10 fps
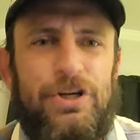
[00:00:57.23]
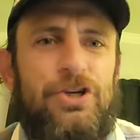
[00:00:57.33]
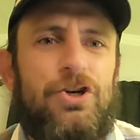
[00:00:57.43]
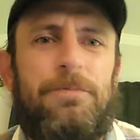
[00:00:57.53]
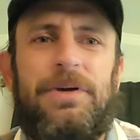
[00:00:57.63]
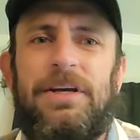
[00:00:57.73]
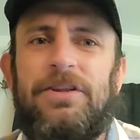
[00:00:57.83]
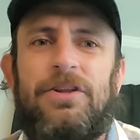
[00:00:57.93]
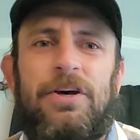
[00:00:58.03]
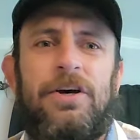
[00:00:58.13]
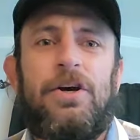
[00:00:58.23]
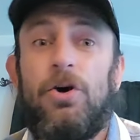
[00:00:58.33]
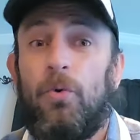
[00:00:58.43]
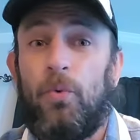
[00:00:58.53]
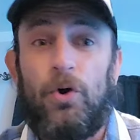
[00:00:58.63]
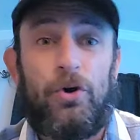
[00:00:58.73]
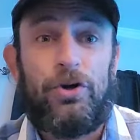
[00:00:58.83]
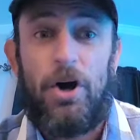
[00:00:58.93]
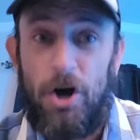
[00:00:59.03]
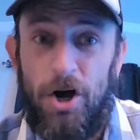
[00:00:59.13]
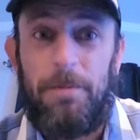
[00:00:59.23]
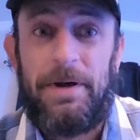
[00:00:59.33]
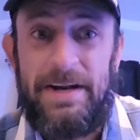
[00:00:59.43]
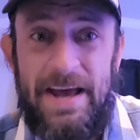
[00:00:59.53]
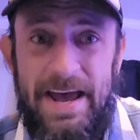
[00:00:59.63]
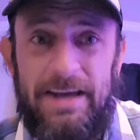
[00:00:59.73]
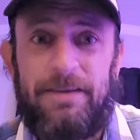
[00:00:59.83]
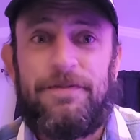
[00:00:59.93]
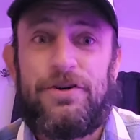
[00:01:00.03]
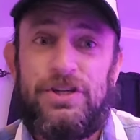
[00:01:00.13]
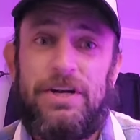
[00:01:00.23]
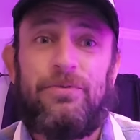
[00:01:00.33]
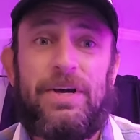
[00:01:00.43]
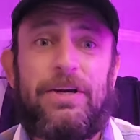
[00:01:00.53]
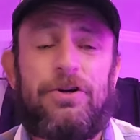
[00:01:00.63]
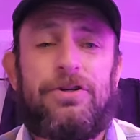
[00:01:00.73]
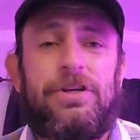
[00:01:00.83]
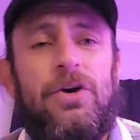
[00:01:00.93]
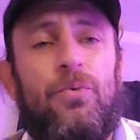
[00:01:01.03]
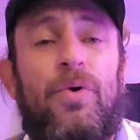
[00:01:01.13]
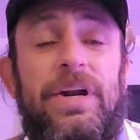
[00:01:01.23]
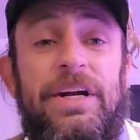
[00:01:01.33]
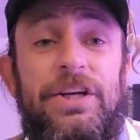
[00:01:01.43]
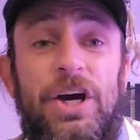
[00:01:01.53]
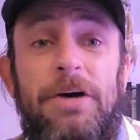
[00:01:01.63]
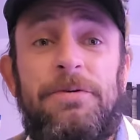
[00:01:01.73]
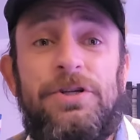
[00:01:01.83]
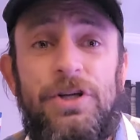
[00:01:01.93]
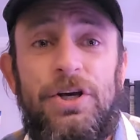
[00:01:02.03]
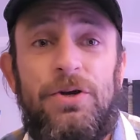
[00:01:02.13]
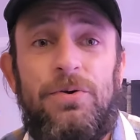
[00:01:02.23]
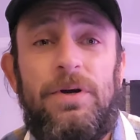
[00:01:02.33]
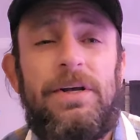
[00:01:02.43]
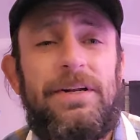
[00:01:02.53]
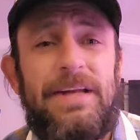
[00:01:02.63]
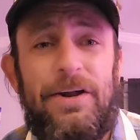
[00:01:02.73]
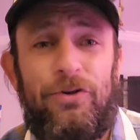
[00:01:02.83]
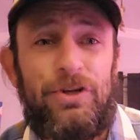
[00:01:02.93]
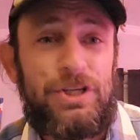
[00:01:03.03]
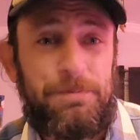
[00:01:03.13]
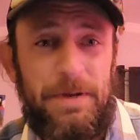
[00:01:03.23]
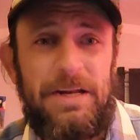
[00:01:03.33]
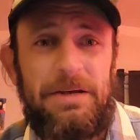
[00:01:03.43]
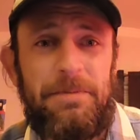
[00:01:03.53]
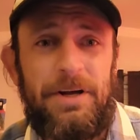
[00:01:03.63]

He should be in the World Almanac for setting records when it comes to not only spending